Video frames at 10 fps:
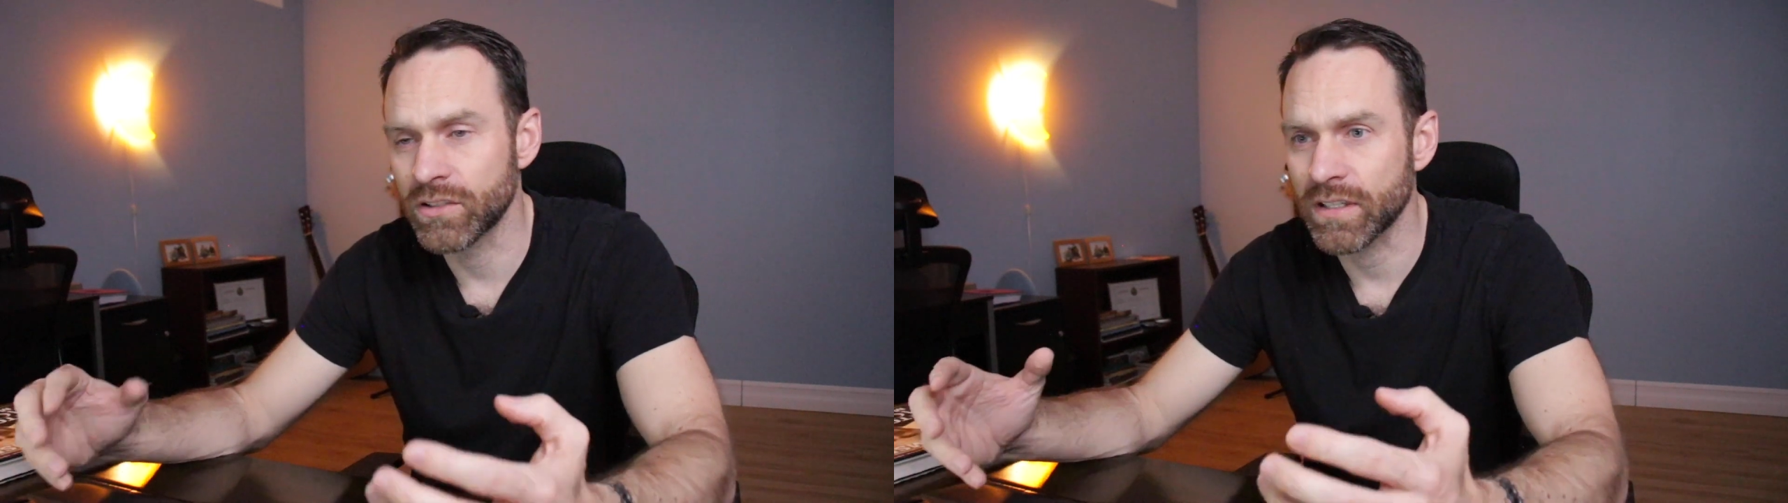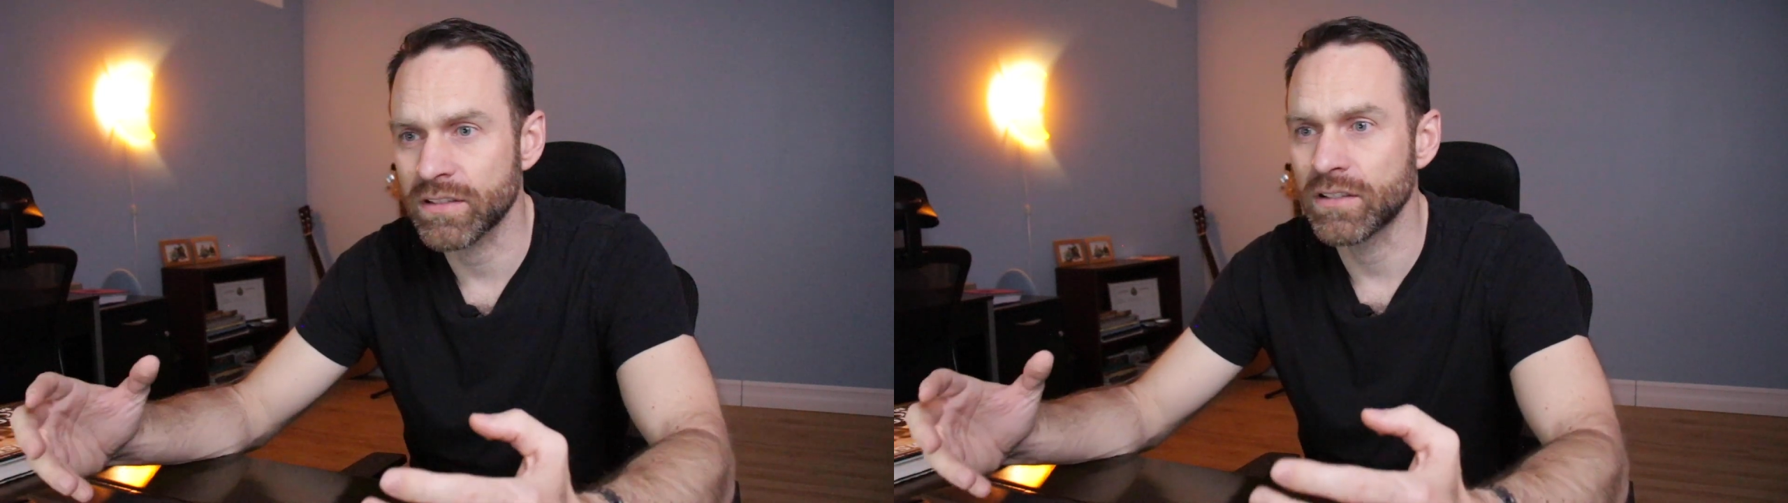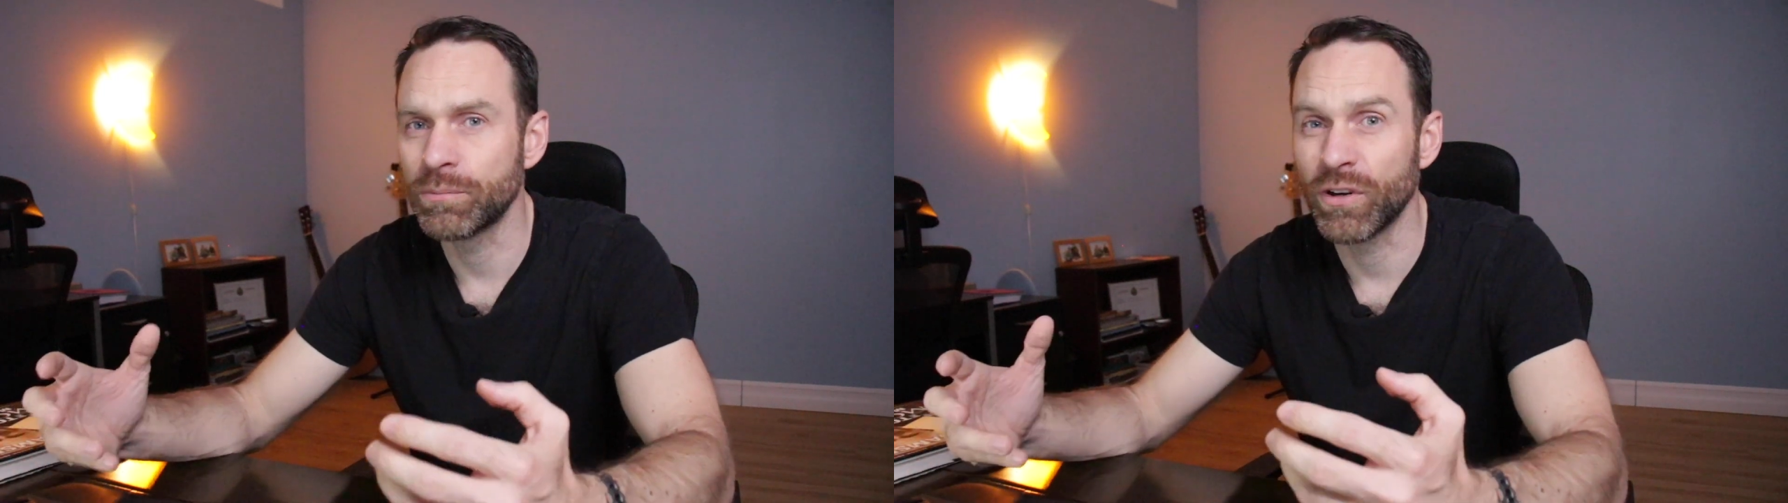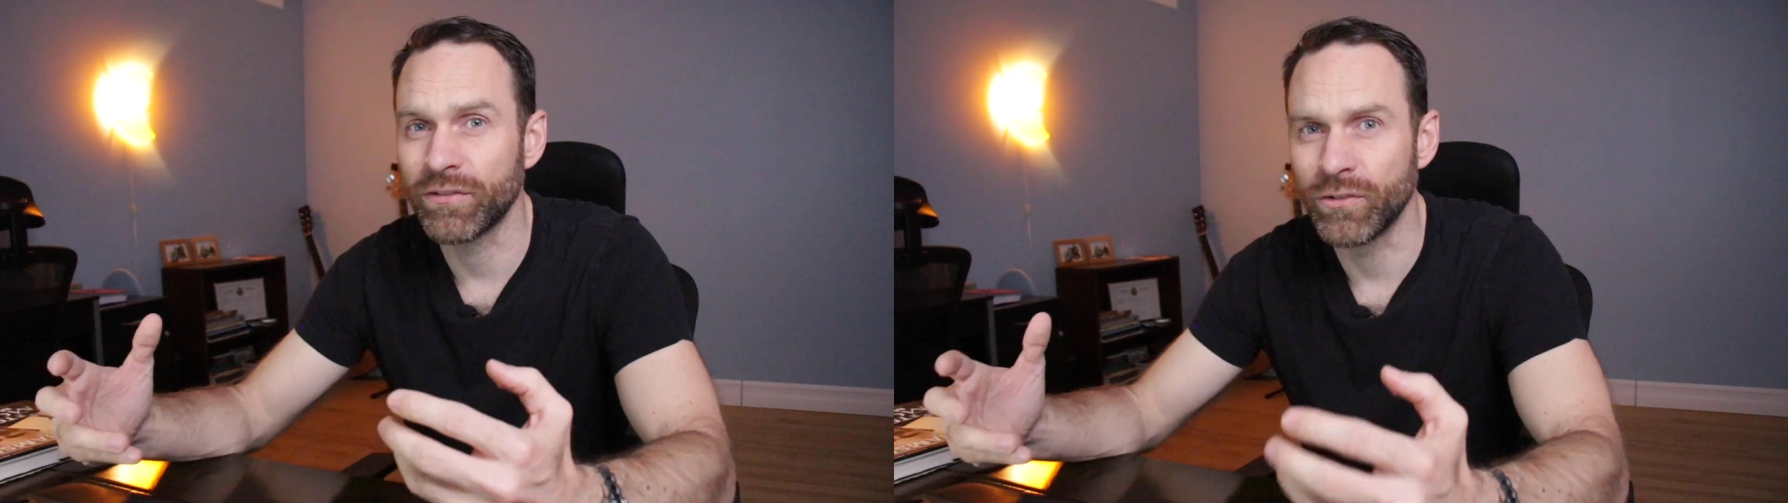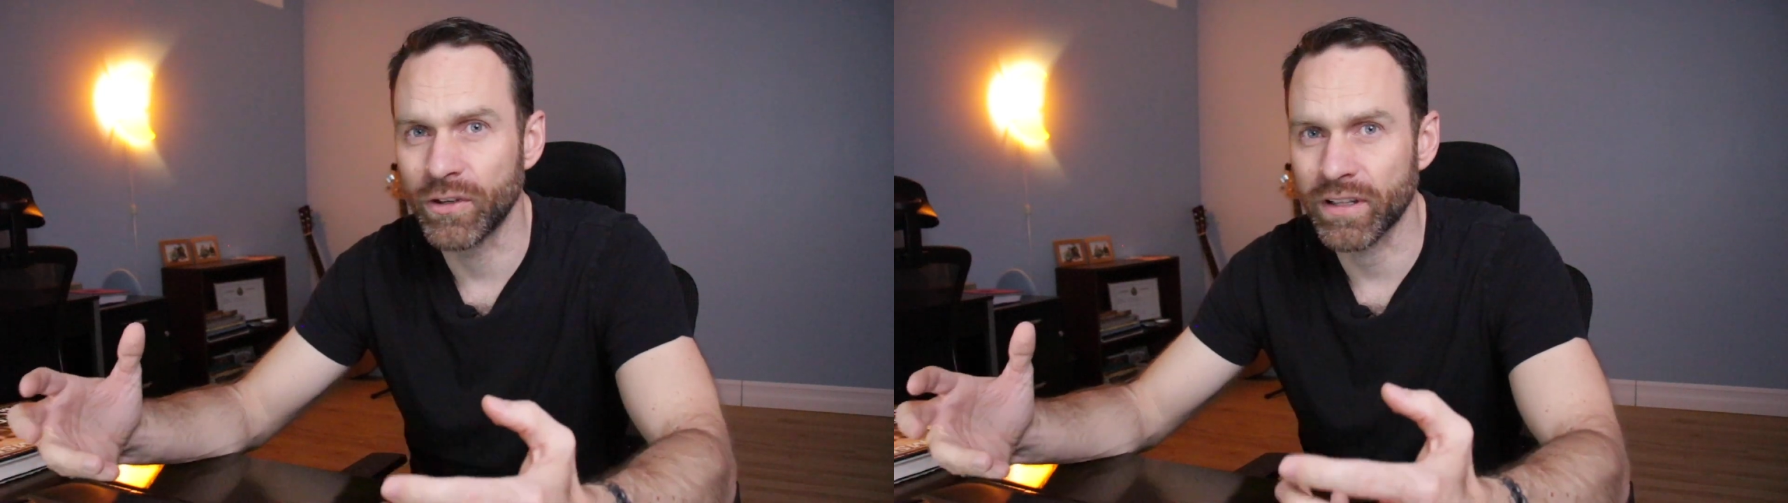just to put
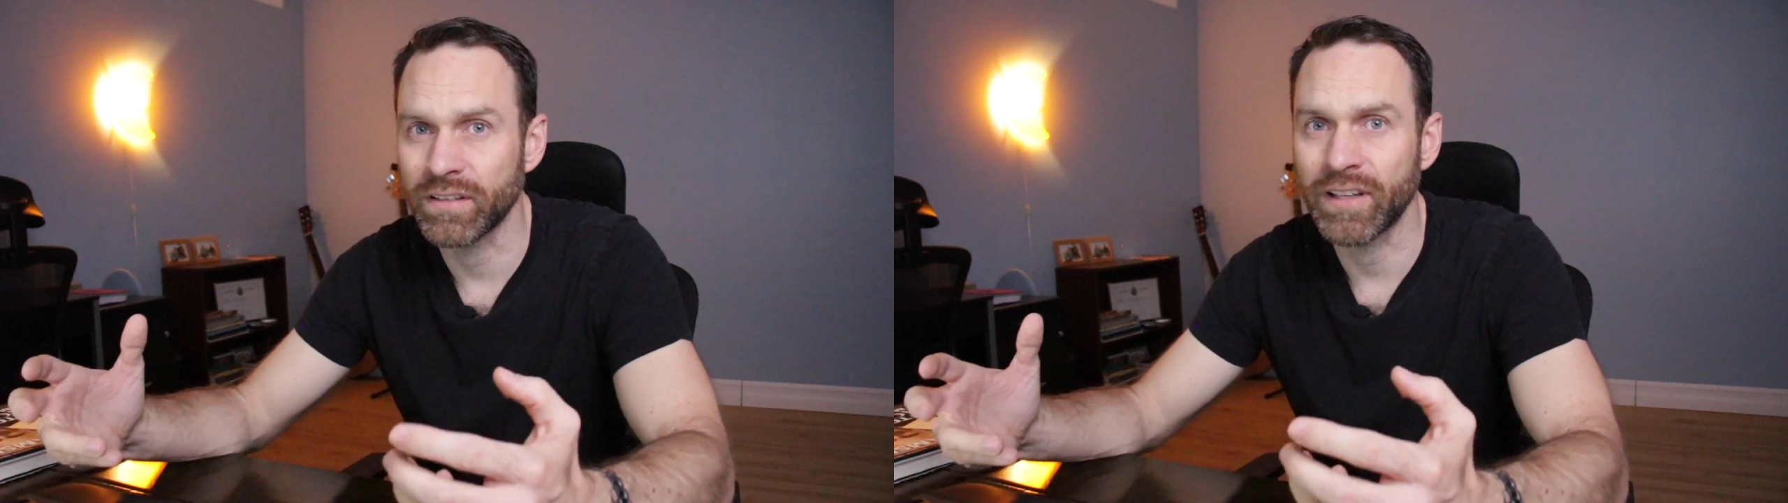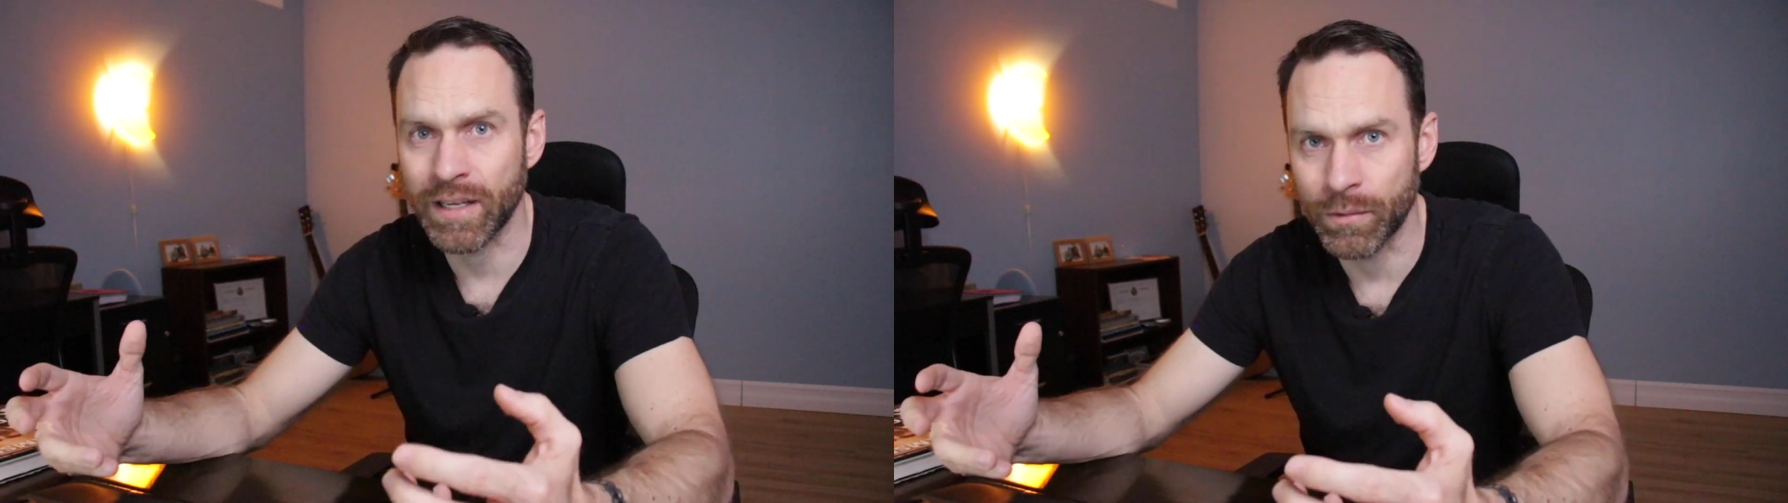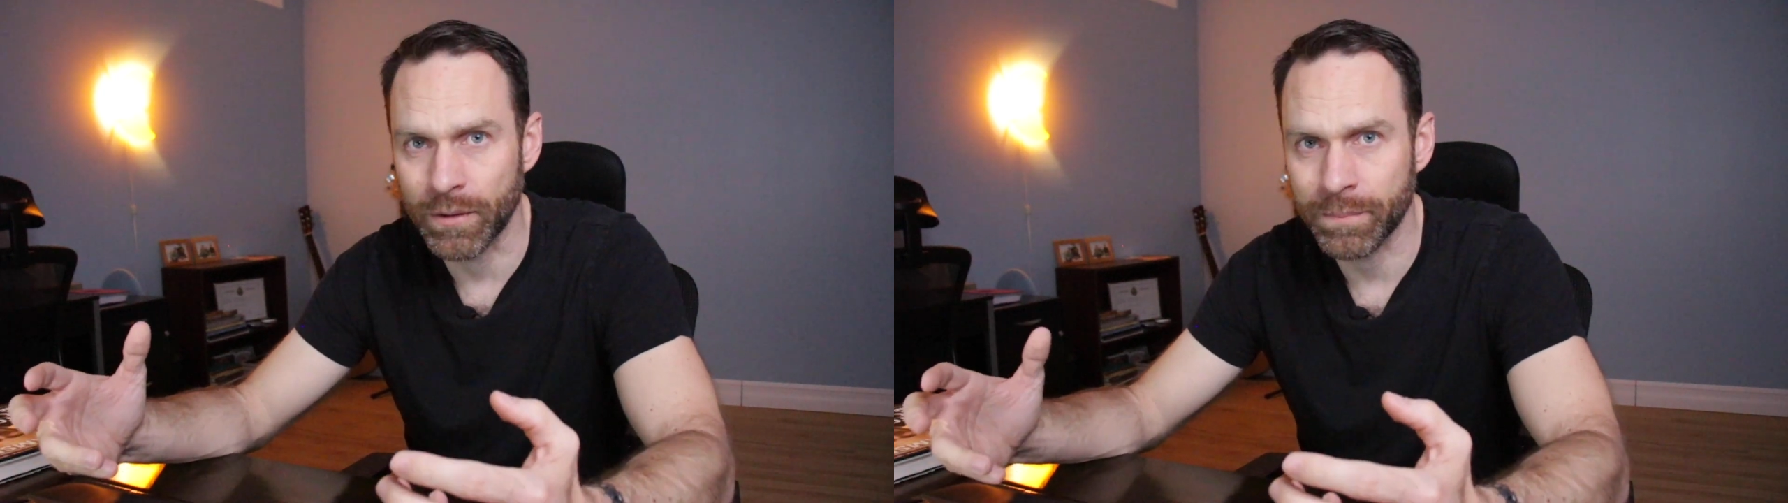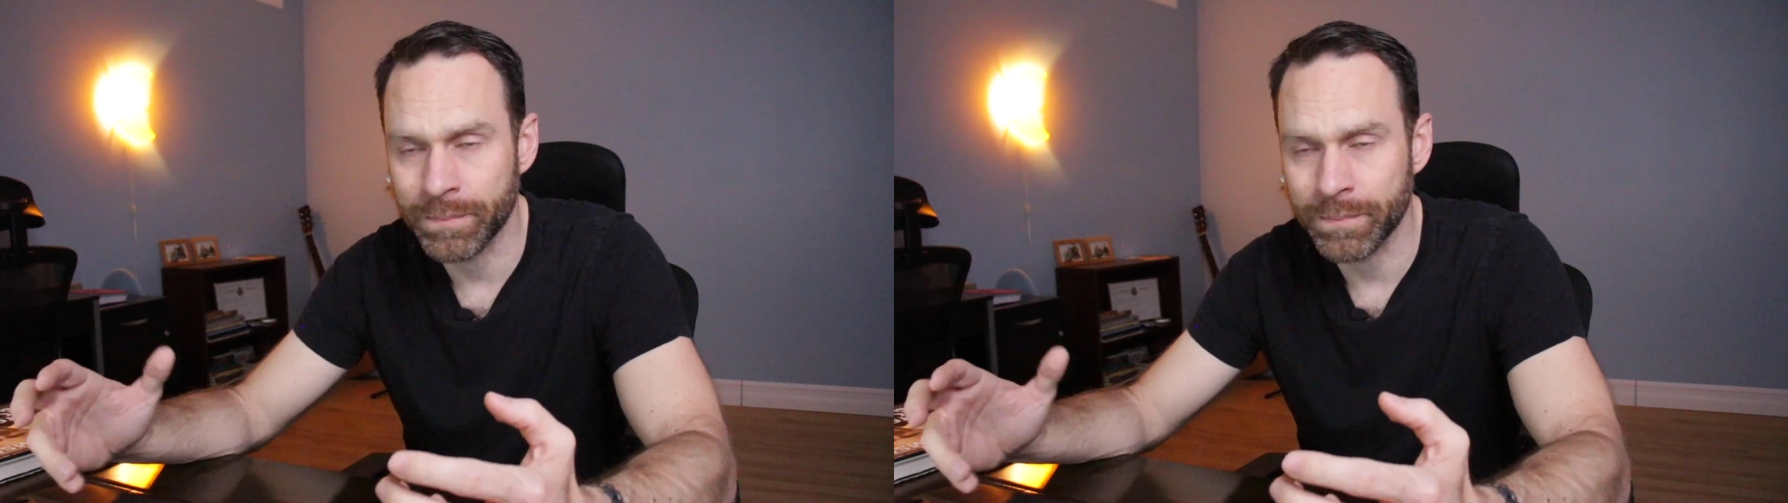food on the table.